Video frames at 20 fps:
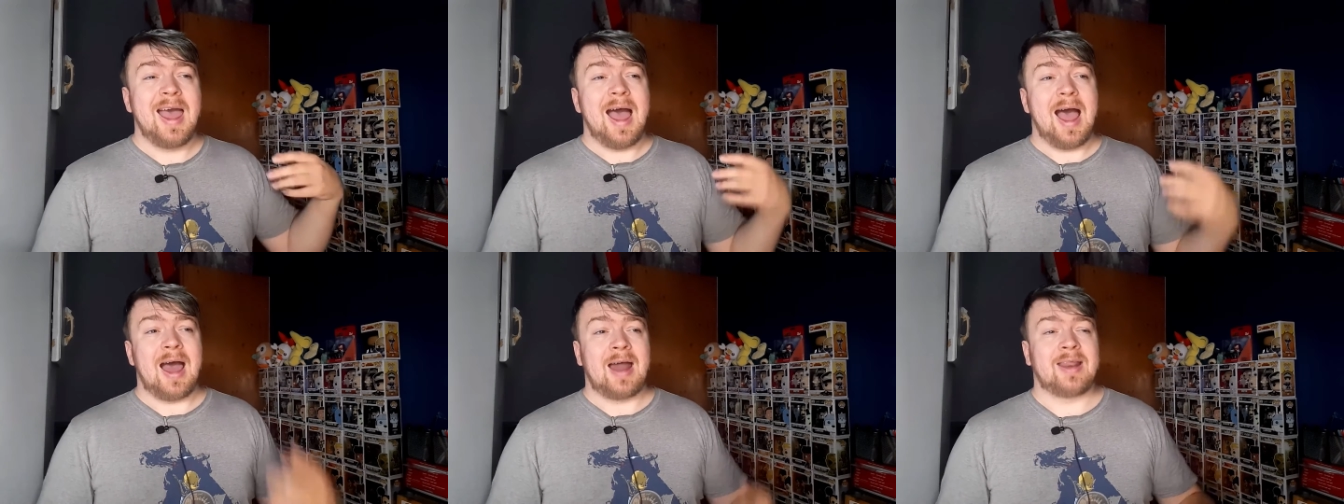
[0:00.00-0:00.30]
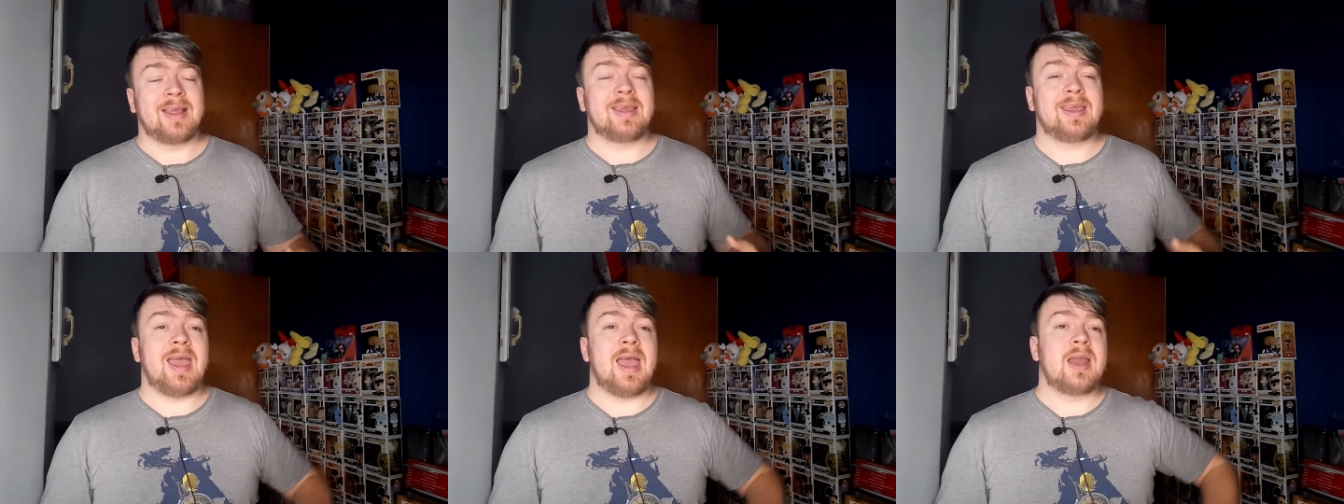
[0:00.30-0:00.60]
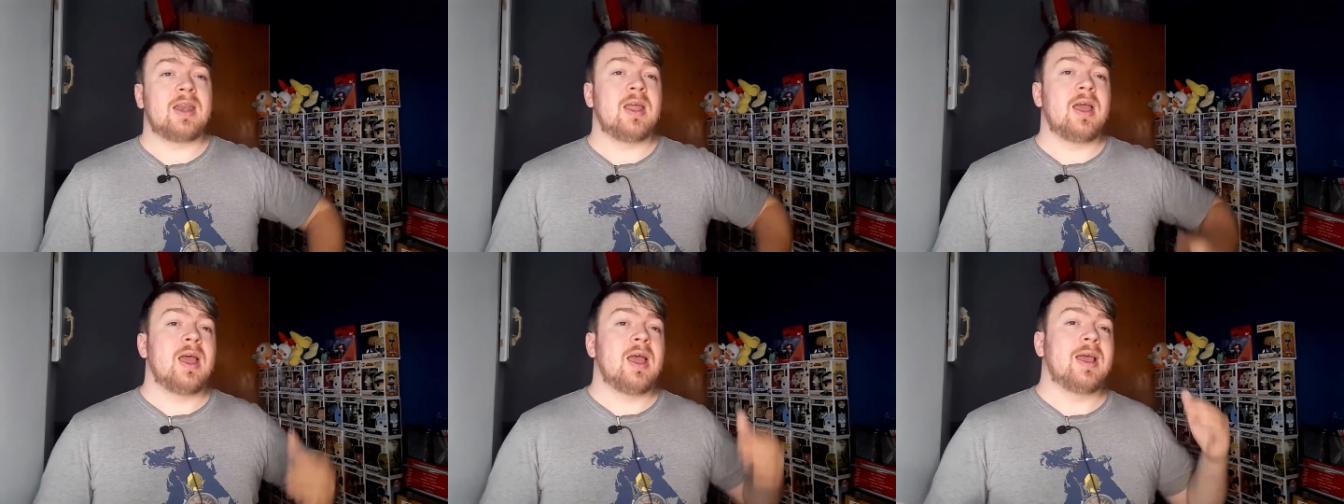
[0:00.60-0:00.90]
And
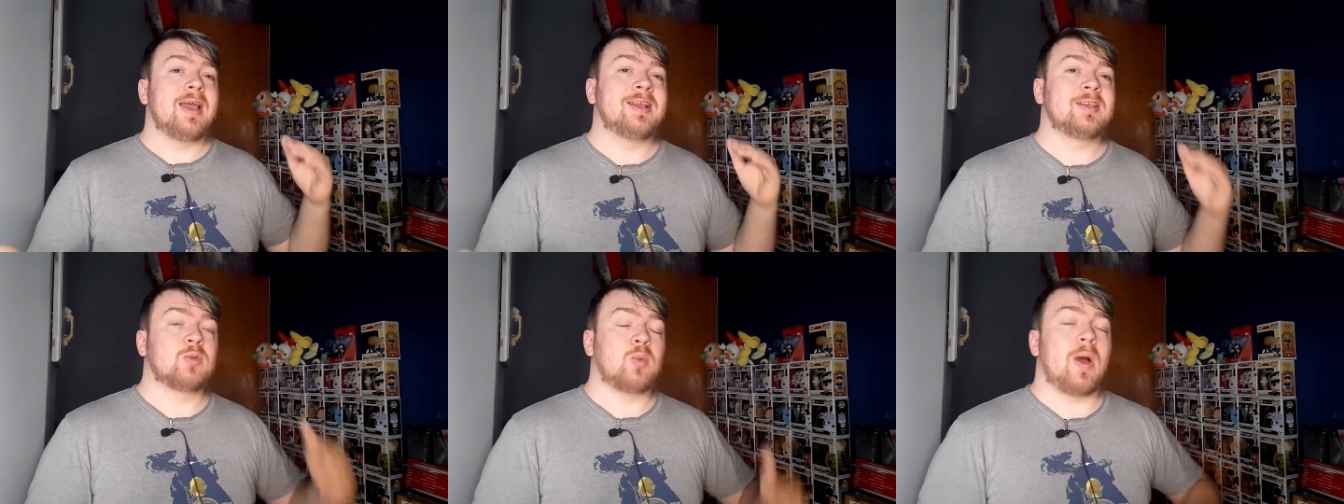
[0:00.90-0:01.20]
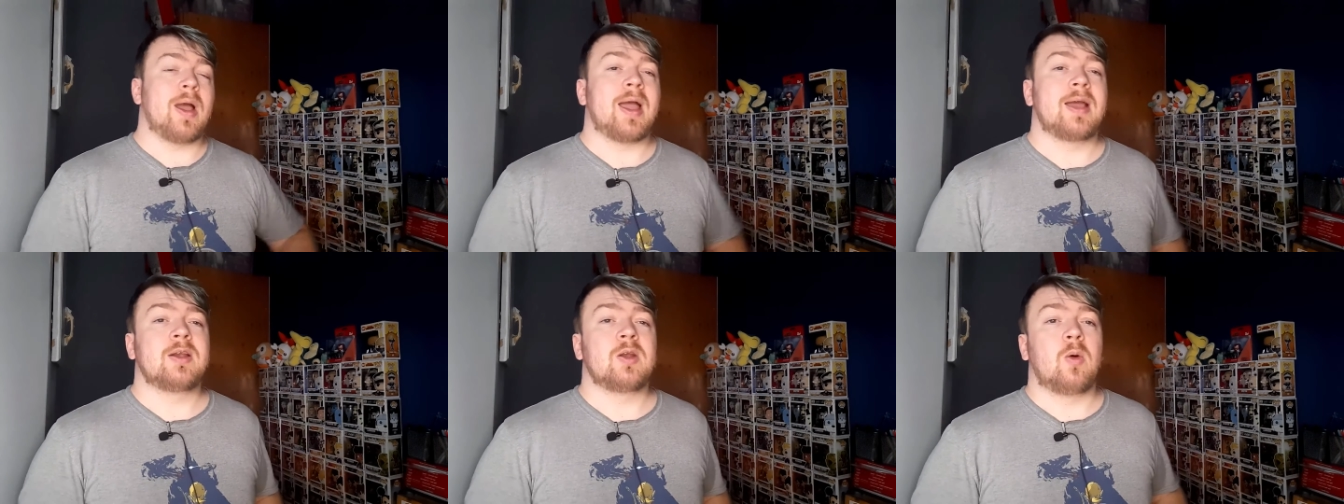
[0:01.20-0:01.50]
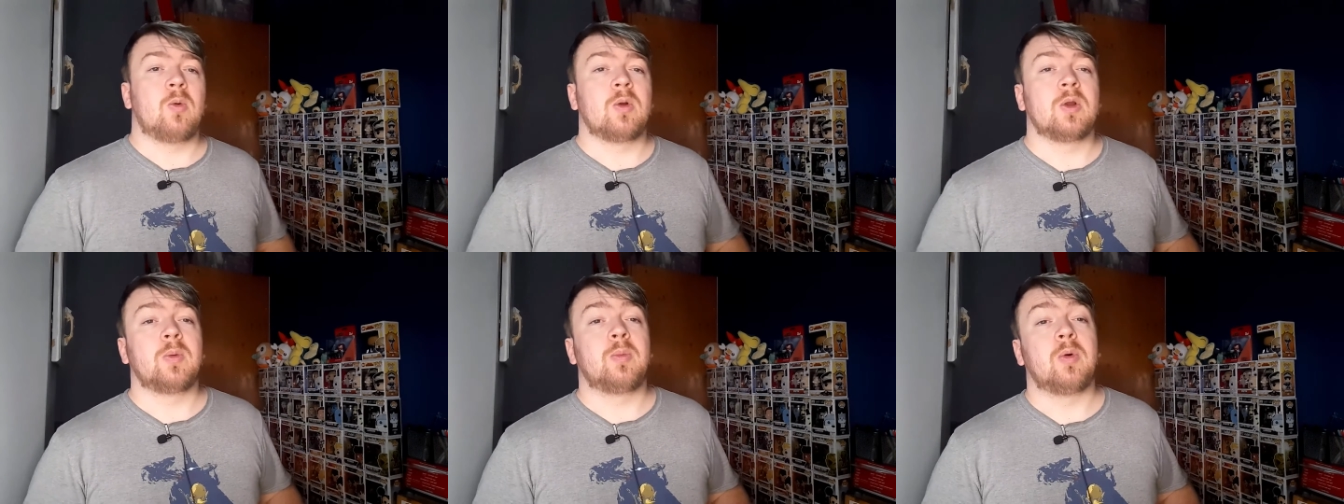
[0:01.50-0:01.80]
again, it's why I don't
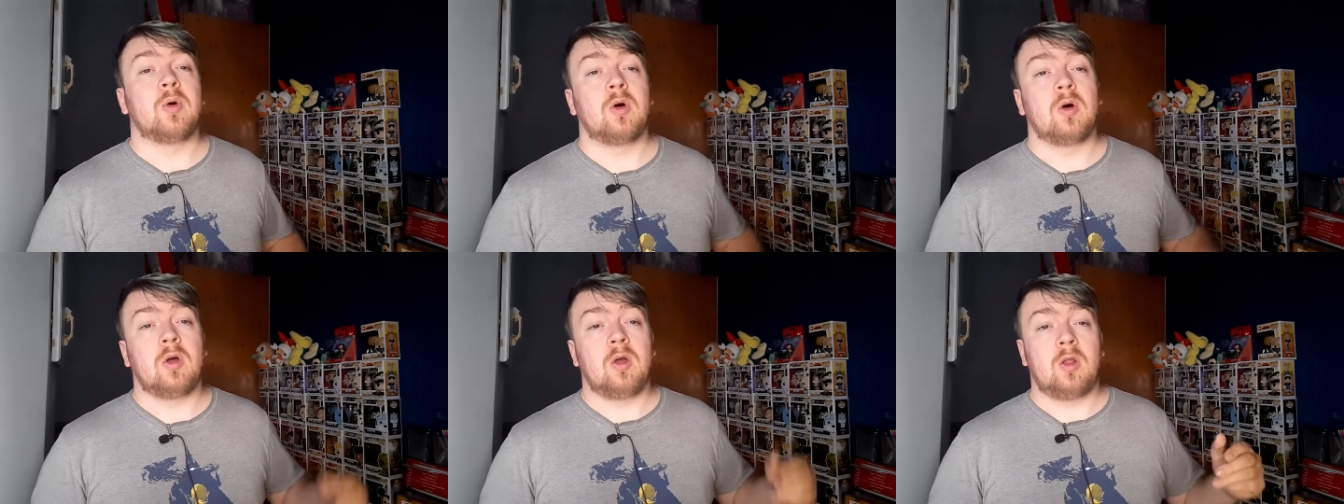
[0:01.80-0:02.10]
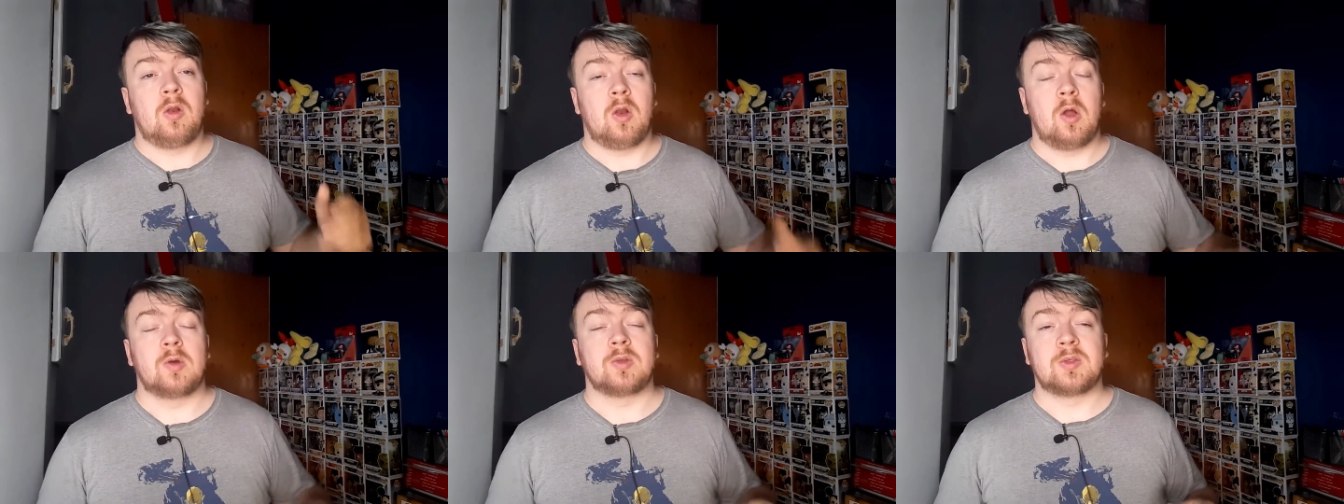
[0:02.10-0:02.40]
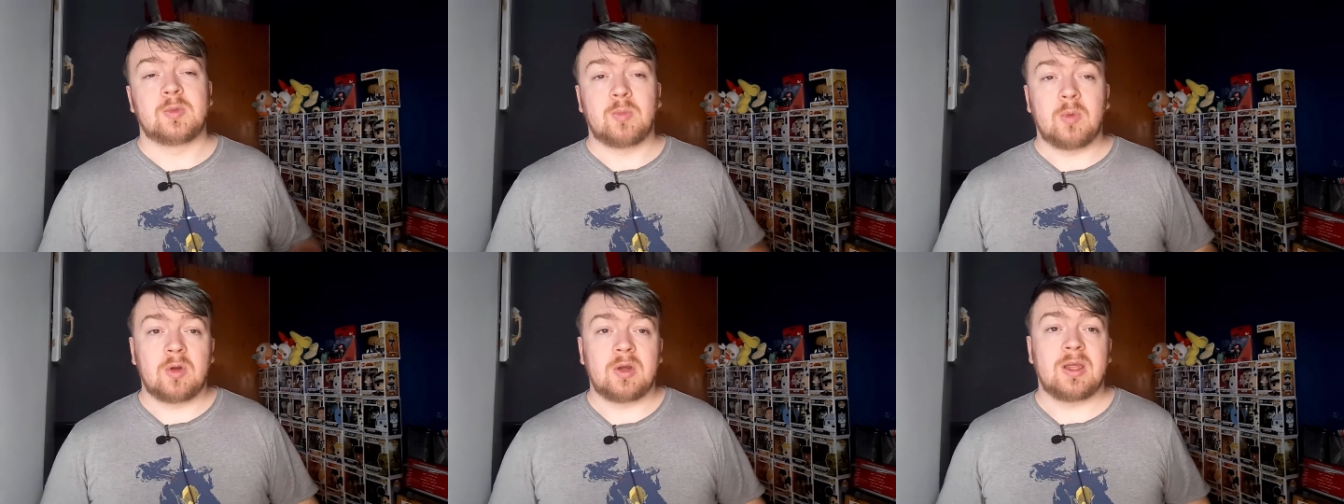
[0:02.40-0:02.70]
want to put loads
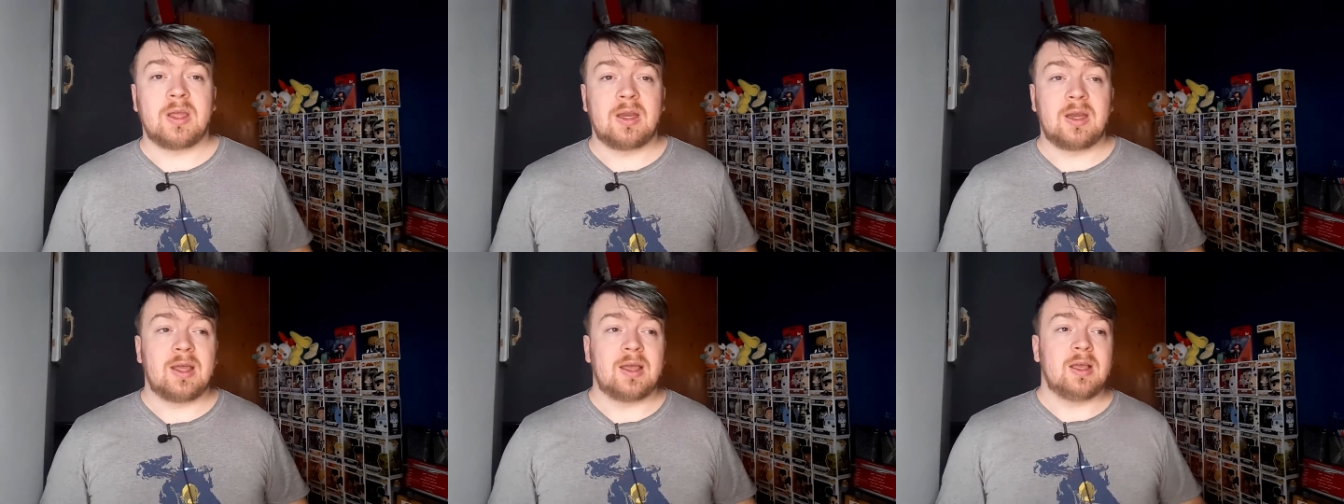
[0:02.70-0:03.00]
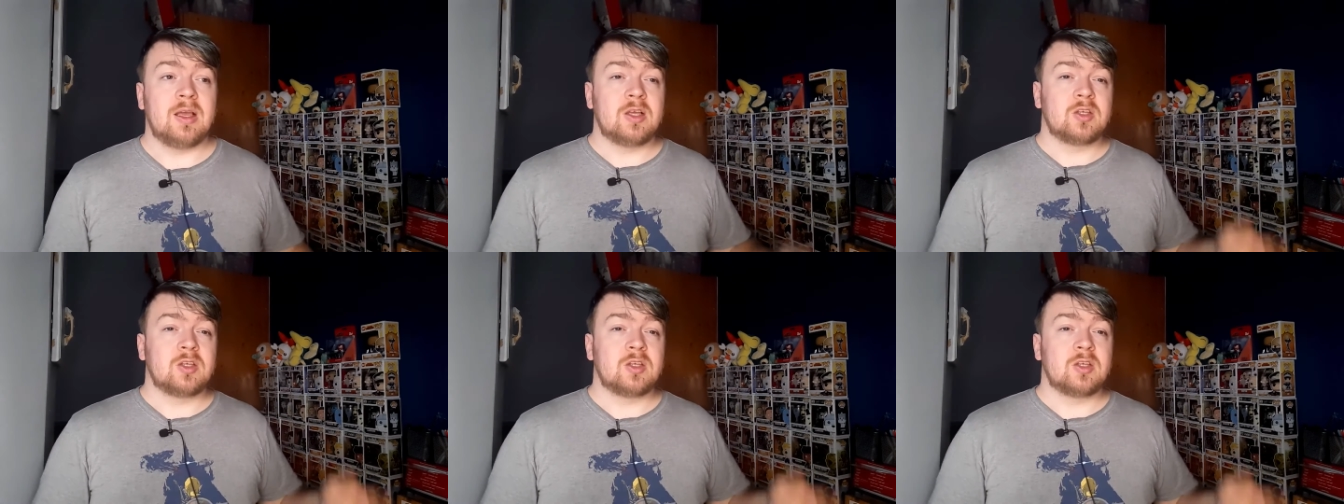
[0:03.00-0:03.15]
of money in it.